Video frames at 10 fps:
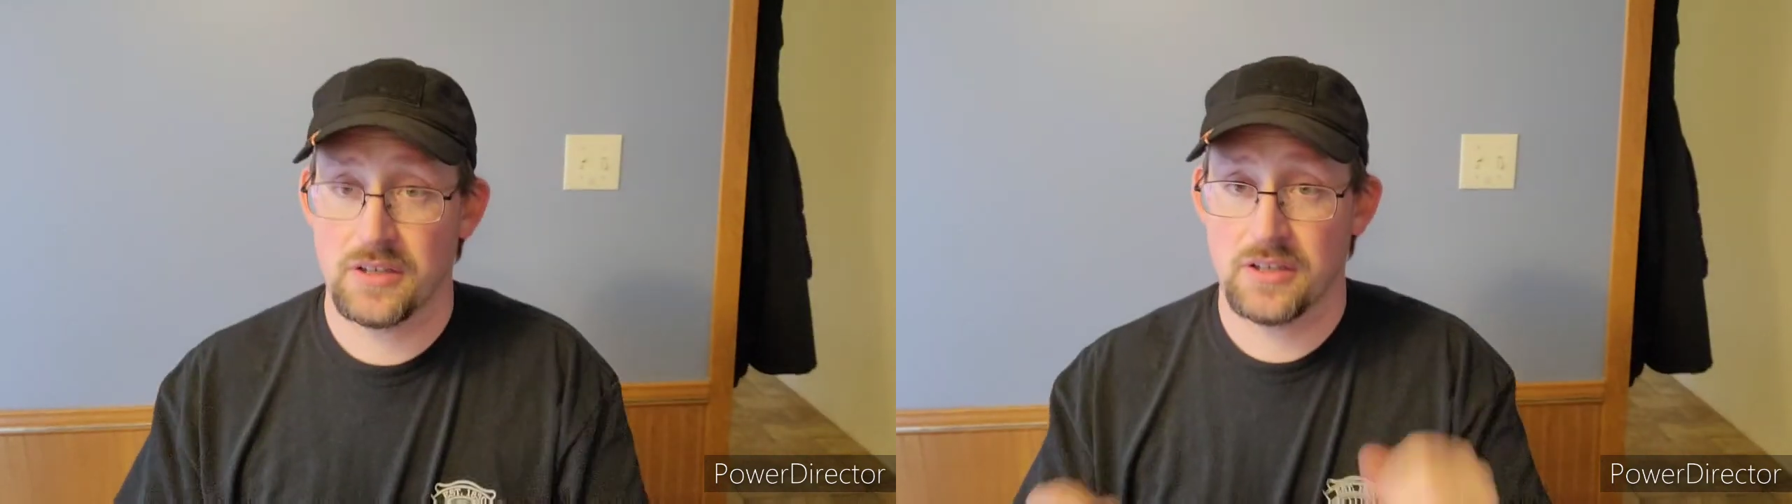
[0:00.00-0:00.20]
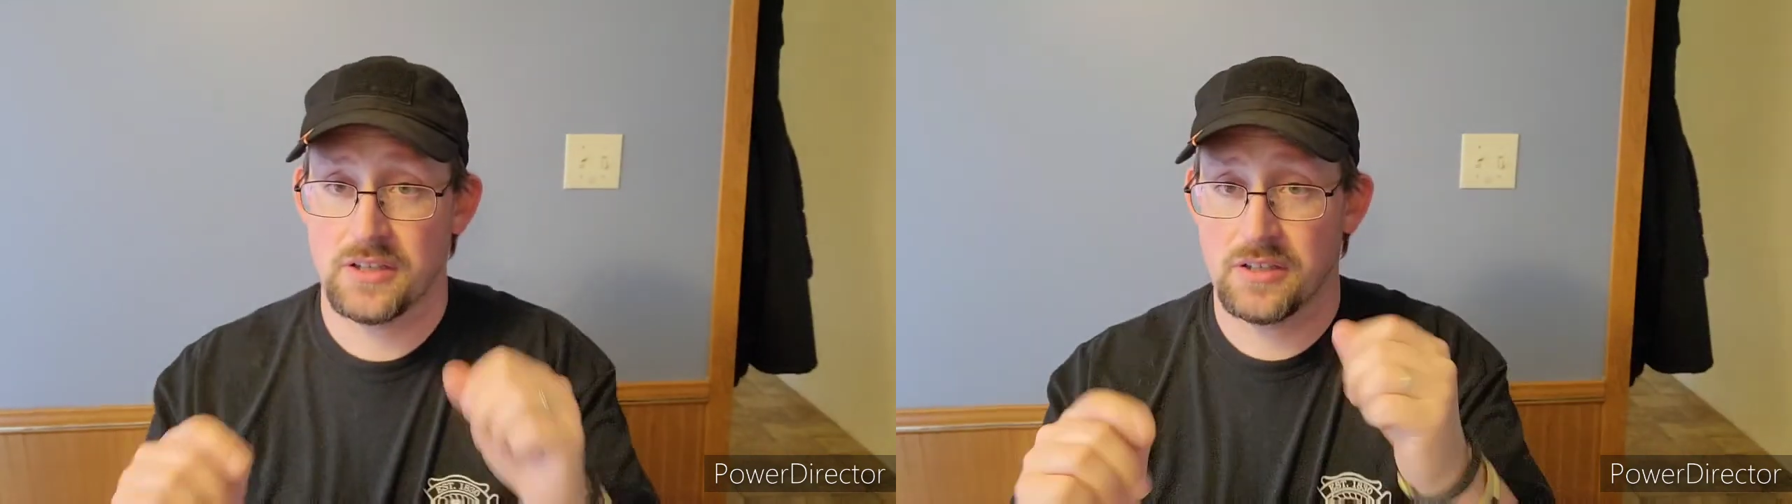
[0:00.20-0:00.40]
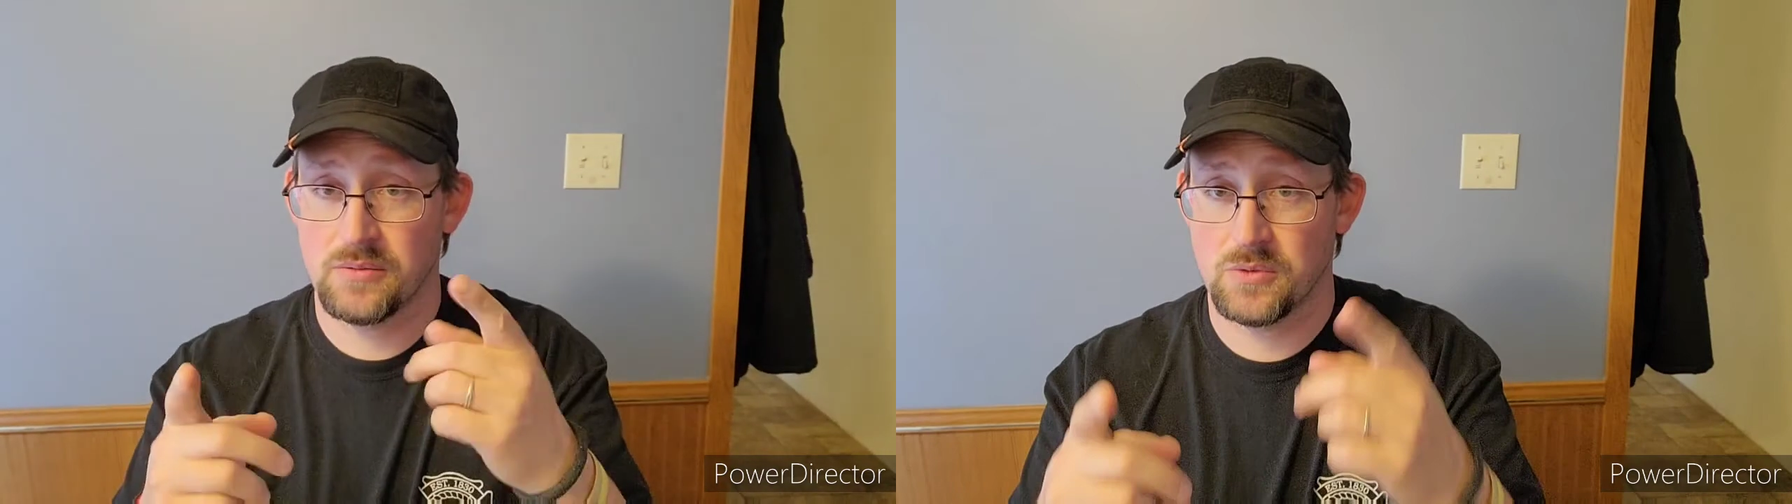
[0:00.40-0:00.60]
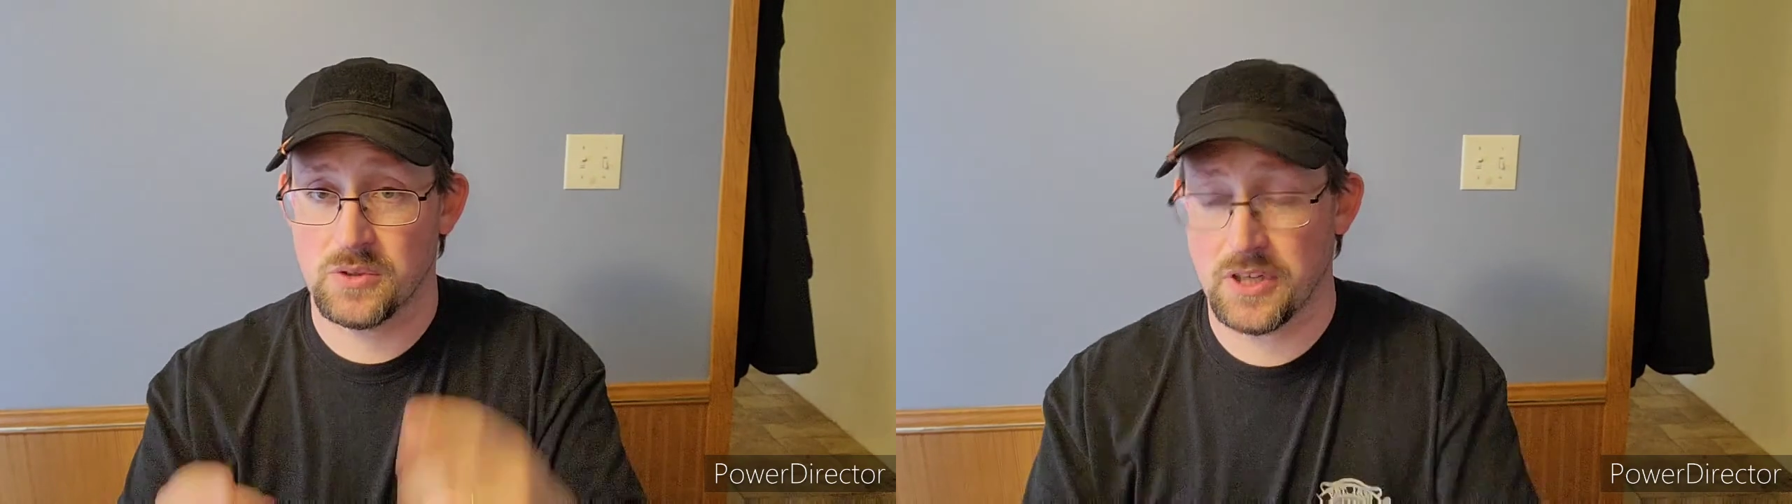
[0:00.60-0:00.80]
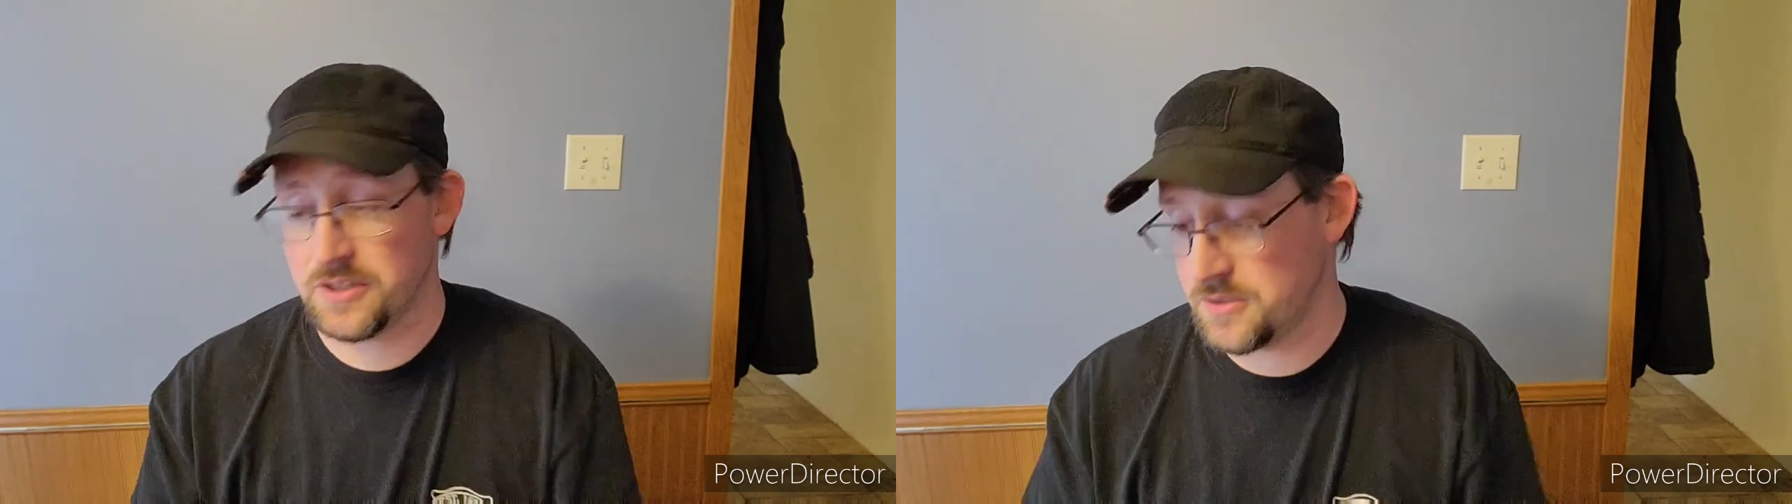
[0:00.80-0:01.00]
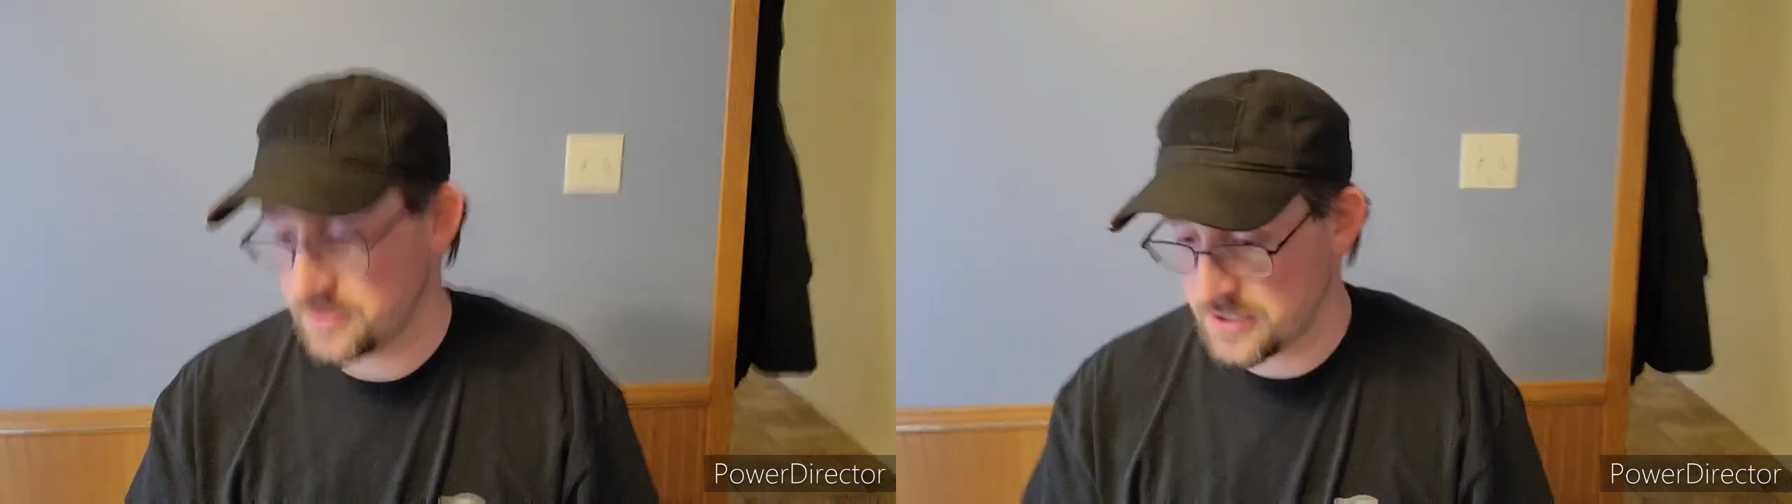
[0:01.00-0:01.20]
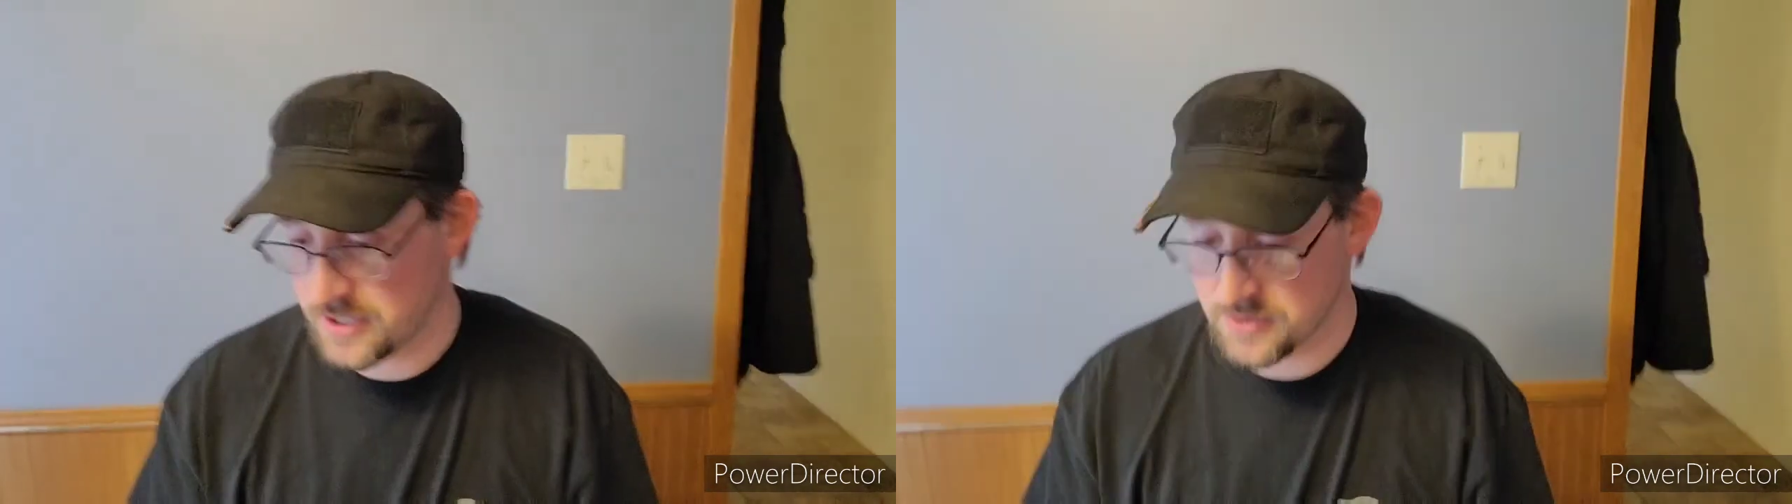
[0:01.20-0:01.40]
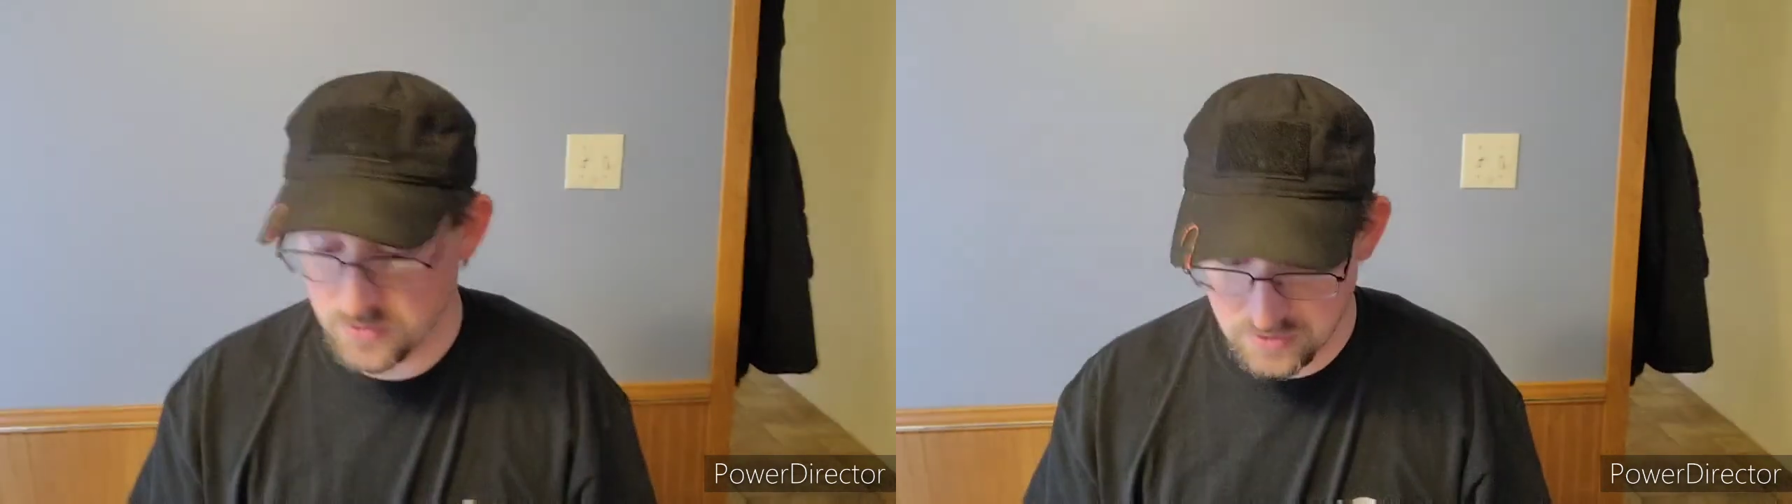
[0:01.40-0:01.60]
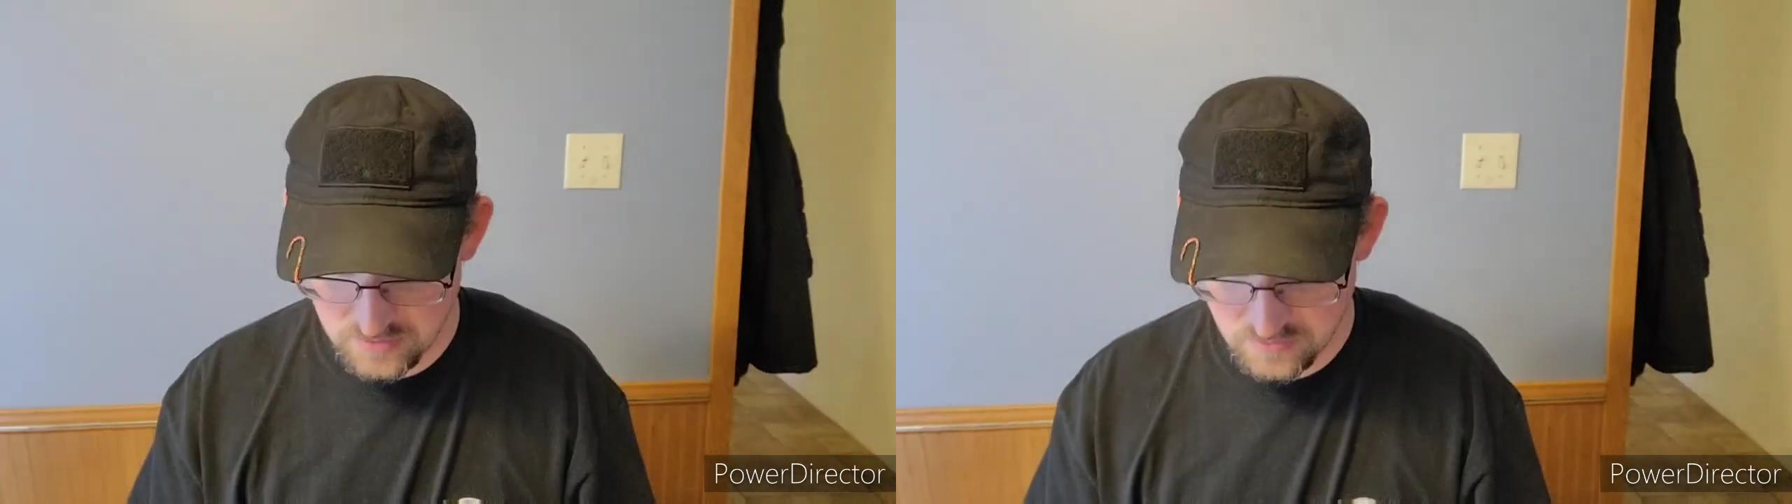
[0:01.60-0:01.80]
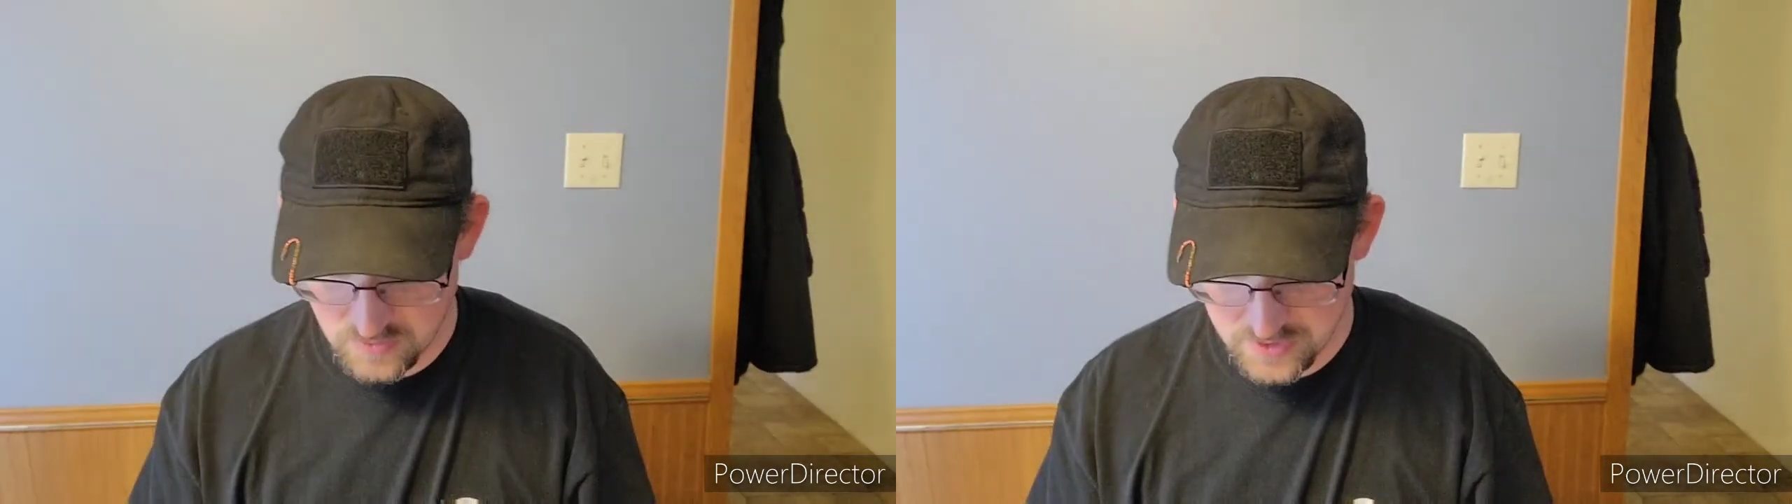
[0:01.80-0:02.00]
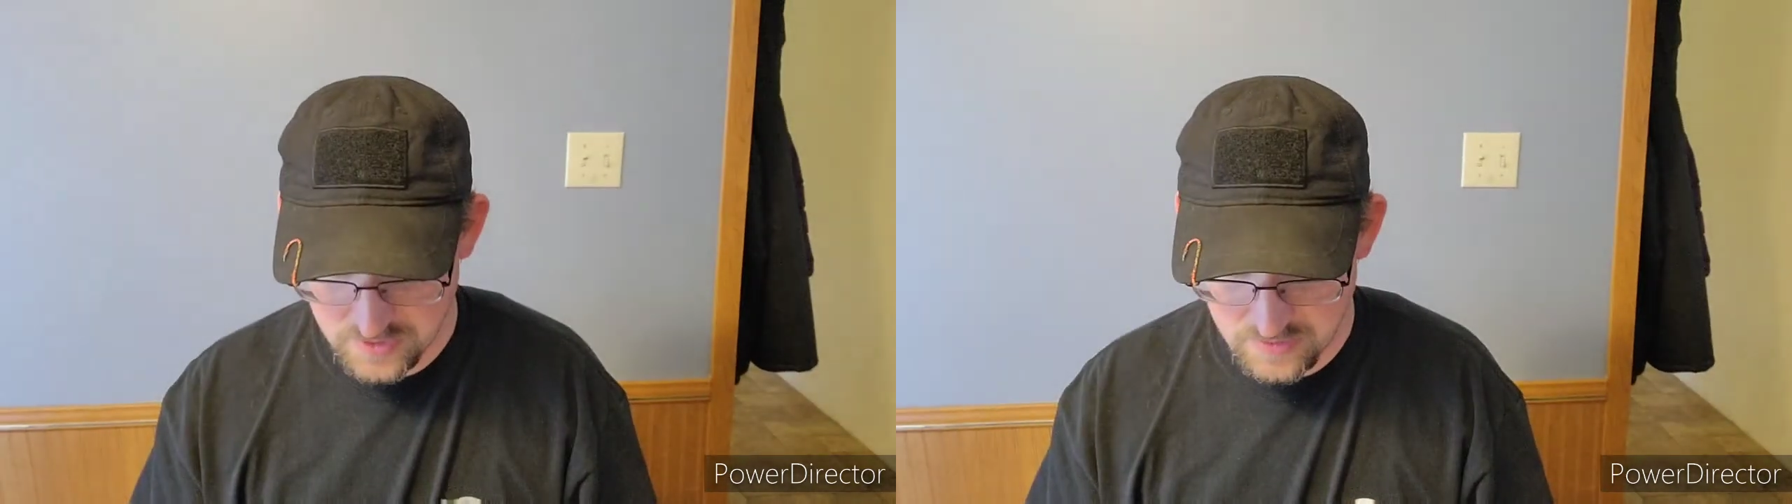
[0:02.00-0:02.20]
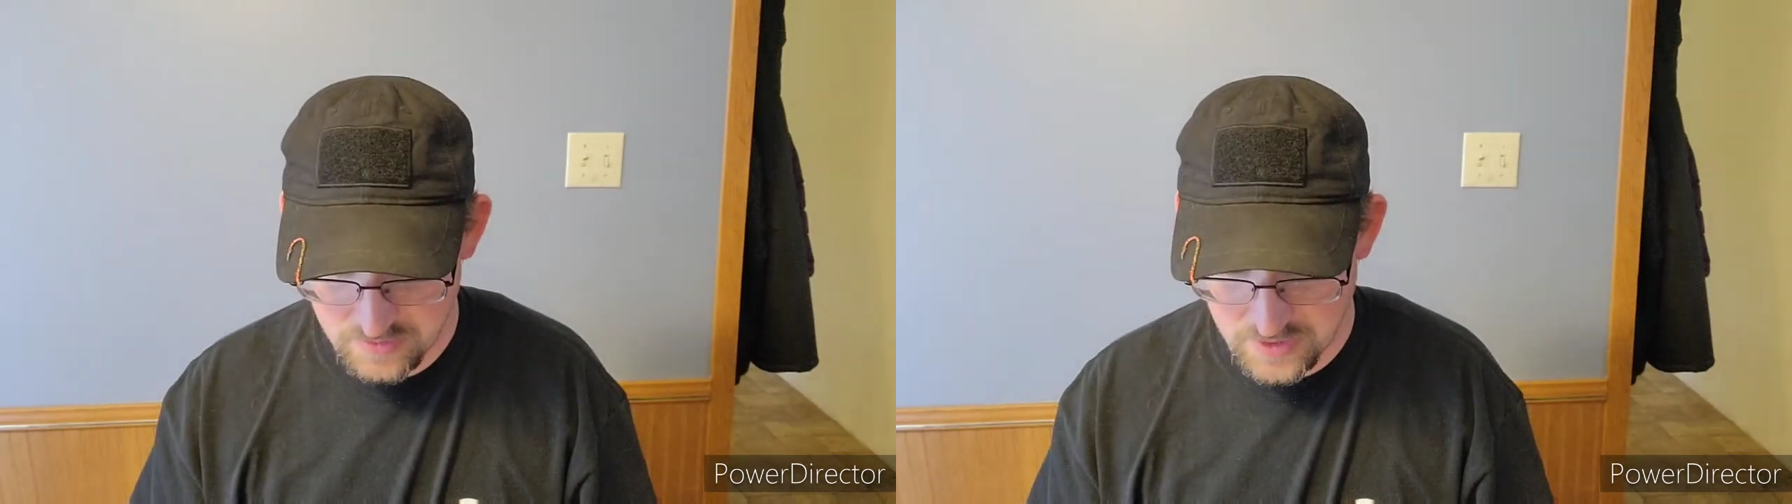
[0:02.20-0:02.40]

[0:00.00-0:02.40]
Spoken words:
and we'll catch you in the next one with